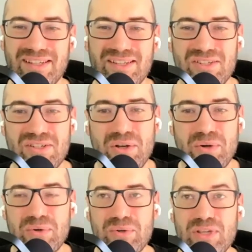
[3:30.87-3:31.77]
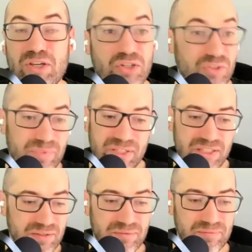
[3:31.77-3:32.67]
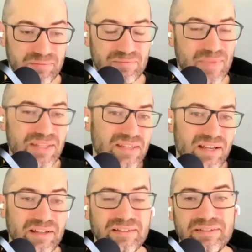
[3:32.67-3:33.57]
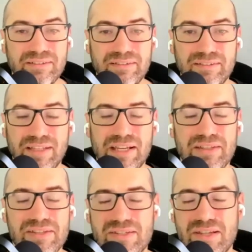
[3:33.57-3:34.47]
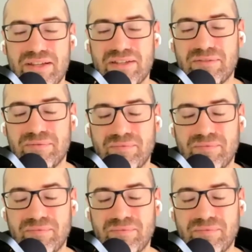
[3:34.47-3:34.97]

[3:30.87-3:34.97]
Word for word: So it could be metta, like the sun,